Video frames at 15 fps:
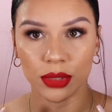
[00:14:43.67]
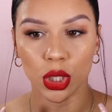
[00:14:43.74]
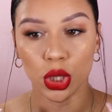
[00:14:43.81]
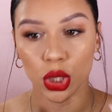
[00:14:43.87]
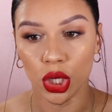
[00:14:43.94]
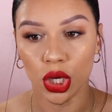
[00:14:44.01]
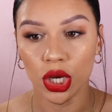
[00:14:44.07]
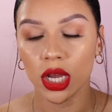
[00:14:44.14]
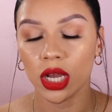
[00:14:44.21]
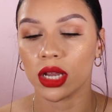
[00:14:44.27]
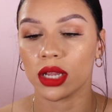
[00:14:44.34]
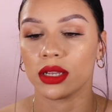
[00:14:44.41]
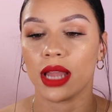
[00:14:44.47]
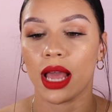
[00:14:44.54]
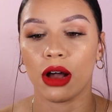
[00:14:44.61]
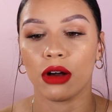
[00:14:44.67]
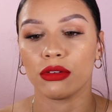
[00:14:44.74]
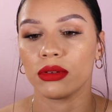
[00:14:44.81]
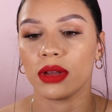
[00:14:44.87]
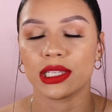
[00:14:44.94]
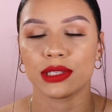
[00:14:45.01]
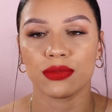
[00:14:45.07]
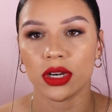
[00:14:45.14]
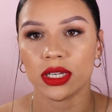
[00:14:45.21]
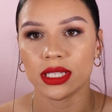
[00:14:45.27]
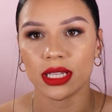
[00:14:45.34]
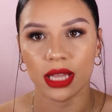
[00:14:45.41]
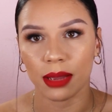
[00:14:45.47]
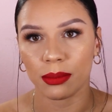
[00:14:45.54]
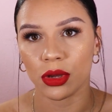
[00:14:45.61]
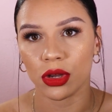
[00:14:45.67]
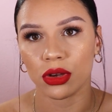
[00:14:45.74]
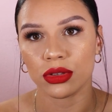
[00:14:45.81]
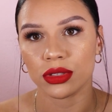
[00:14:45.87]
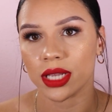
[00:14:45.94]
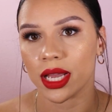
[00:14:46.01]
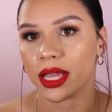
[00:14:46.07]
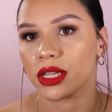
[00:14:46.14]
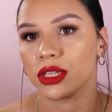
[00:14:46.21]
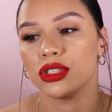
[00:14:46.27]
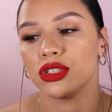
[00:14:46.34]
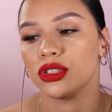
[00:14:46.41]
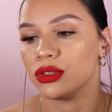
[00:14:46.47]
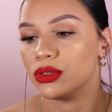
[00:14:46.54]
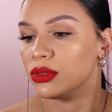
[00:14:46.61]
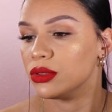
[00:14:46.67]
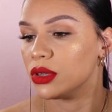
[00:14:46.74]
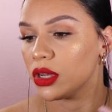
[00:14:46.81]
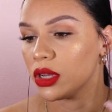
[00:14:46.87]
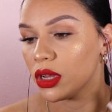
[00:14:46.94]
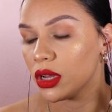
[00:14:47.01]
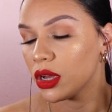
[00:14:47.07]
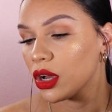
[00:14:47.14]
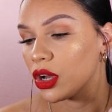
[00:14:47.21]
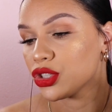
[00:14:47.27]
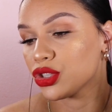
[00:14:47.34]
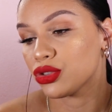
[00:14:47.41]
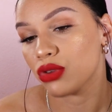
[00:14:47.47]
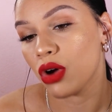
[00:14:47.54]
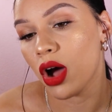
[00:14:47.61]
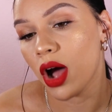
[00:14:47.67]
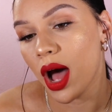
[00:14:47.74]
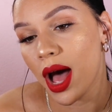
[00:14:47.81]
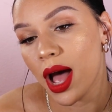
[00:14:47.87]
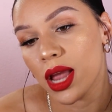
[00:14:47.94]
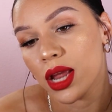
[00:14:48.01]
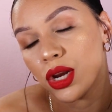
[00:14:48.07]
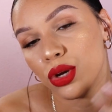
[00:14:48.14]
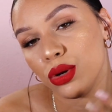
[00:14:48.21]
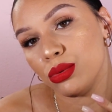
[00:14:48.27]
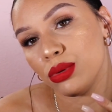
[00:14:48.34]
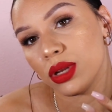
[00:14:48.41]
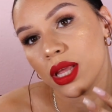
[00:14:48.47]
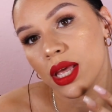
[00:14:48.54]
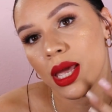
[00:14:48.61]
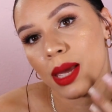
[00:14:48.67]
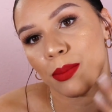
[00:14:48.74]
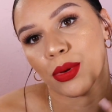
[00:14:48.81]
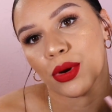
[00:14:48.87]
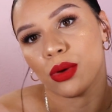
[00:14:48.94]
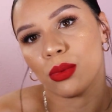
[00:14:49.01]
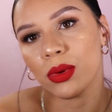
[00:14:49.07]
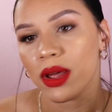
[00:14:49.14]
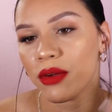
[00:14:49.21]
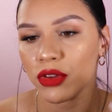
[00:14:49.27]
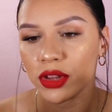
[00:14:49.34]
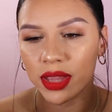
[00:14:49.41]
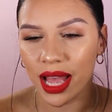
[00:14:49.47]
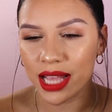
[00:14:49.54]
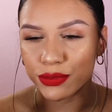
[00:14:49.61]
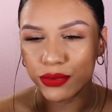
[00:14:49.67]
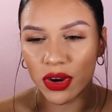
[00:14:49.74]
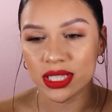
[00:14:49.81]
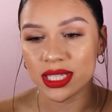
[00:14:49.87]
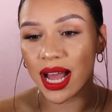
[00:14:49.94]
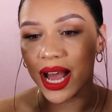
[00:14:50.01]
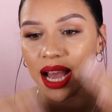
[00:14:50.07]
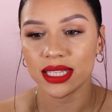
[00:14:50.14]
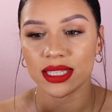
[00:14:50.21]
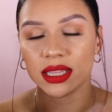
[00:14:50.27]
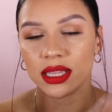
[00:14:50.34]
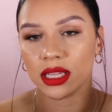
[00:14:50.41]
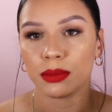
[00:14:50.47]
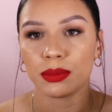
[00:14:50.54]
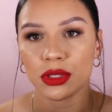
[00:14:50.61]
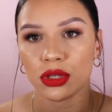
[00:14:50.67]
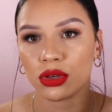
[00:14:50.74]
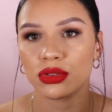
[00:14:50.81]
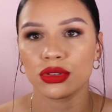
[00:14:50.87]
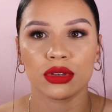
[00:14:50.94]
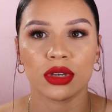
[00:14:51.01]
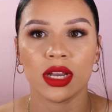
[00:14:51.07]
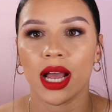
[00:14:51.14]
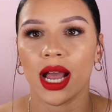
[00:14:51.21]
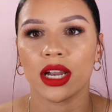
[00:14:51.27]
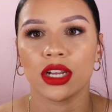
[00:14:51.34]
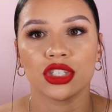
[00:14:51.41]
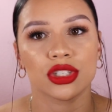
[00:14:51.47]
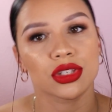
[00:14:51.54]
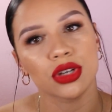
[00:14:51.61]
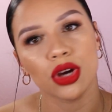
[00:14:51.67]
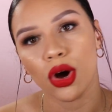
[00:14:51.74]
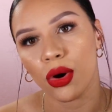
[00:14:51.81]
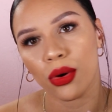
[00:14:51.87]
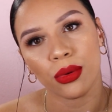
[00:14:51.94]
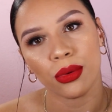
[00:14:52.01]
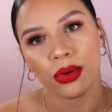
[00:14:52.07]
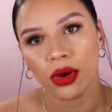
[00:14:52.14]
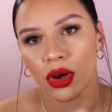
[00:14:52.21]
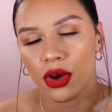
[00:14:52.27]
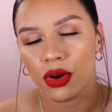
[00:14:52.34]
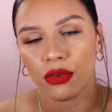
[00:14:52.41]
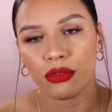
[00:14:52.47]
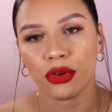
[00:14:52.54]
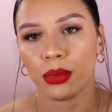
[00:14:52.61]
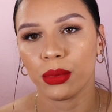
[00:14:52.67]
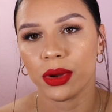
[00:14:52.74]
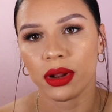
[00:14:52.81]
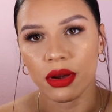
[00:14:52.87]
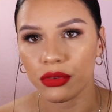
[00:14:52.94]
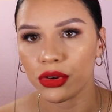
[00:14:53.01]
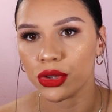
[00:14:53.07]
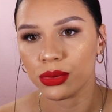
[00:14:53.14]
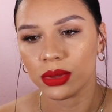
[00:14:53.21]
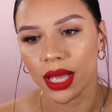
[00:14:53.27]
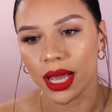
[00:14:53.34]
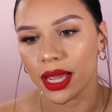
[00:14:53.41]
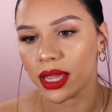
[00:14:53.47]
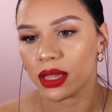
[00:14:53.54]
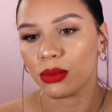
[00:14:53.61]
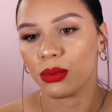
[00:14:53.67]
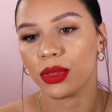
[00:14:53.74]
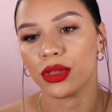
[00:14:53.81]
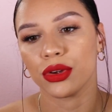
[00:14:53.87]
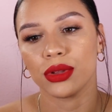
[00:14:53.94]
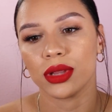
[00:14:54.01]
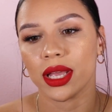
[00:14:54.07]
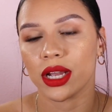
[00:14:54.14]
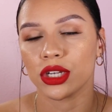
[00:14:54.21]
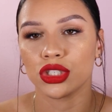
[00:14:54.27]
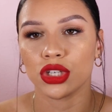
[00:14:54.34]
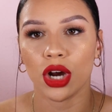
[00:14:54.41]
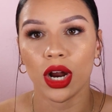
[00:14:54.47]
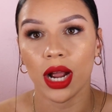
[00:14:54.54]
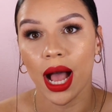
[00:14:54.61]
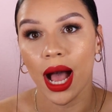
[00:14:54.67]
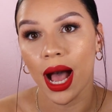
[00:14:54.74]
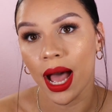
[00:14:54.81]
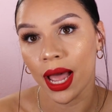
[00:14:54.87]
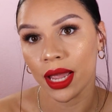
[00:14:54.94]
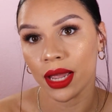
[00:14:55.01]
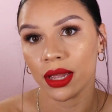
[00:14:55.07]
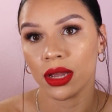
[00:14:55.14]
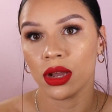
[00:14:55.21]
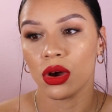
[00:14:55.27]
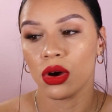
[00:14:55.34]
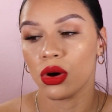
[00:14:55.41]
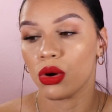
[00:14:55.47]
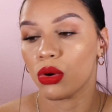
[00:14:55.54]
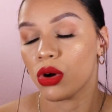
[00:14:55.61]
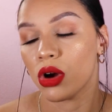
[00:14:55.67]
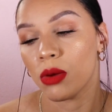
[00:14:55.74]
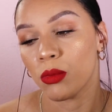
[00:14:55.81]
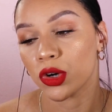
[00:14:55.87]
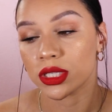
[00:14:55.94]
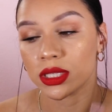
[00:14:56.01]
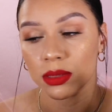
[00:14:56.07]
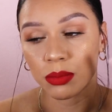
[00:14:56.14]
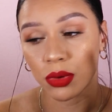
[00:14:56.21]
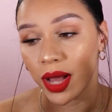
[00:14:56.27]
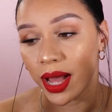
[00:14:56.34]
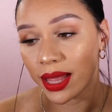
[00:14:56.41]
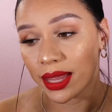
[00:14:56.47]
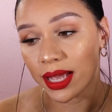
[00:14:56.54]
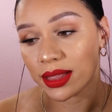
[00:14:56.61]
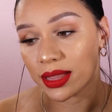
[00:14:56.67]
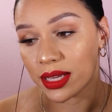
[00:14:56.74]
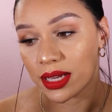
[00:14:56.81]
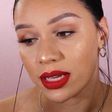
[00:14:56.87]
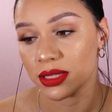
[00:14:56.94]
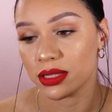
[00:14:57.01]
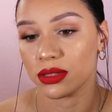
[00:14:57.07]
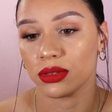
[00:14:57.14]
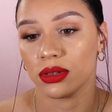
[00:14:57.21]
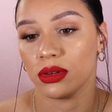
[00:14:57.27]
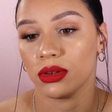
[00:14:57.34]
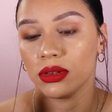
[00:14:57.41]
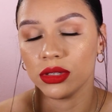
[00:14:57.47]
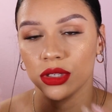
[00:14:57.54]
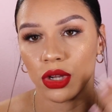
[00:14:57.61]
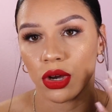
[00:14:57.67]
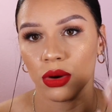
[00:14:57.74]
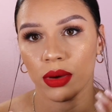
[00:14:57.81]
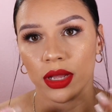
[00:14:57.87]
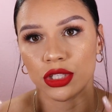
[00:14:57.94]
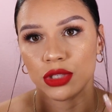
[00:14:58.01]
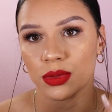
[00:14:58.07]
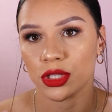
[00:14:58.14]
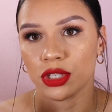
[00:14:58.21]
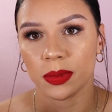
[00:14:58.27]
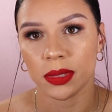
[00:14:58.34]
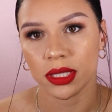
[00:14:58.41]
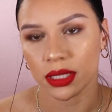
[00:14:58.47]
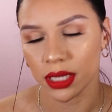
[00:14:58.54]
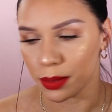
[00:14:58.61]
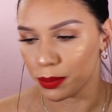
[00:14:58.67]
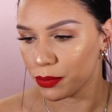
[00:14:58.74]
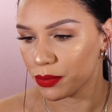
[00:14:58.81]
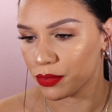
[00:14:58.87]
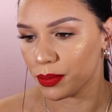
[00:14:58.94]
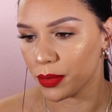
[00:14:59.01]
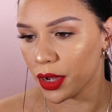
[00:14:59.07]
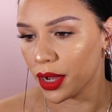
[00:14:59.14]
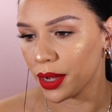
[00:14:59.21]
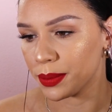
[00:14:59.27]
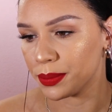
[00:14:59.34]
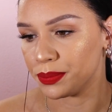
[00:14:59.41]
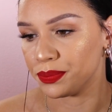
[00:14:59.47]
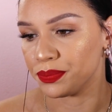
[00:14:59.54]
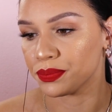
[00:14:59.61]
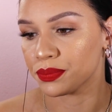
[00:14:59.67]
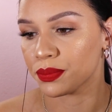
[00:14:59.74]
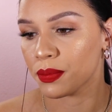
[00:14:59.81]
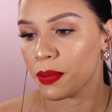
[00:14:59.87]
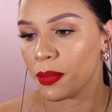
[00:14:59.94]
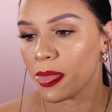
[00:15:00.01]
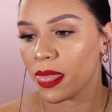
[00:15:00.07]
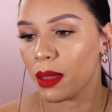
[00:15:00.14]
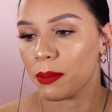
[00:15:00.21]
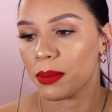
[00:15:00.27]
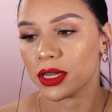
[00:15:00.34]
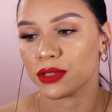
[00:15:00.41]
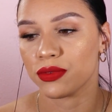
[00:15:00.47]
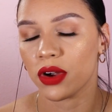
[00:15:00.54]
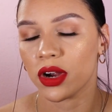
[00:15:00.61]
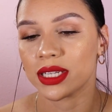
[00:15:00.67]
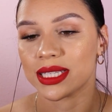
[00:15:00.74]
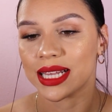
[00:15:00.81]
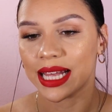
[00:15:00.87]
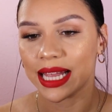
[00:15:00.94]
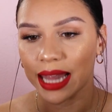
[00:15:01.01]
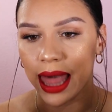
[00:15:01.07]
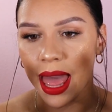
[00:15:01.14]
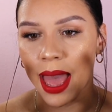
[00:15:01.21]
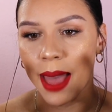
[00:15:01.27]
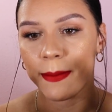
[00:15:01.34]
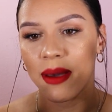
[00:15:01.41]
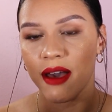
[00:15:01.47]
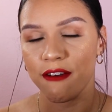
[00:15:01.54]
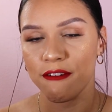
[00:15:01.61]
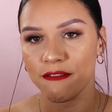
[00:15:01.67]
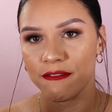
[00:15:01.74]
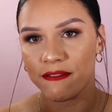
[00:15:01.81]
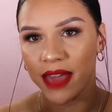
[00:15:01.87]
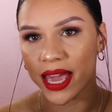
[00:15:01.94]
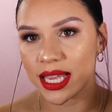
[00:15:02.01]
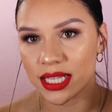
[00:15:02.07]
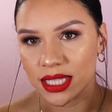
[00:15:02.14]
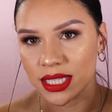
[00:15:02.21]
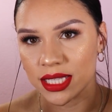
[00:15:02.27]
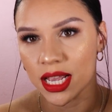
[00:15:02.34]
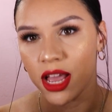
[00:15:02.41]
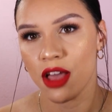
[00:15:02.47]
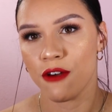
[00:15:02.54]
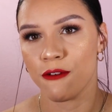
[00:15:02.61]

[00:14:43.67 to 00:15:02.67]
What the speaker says: look. Now, as far as glam goes, I can do a strong eye and a nude lip or whatever. As far as the eyes and the lips goes, you can kind of just go for whatever you like, whether you like a dark eye for a more simple eye like this, and switch up the lip. But as far as glam face,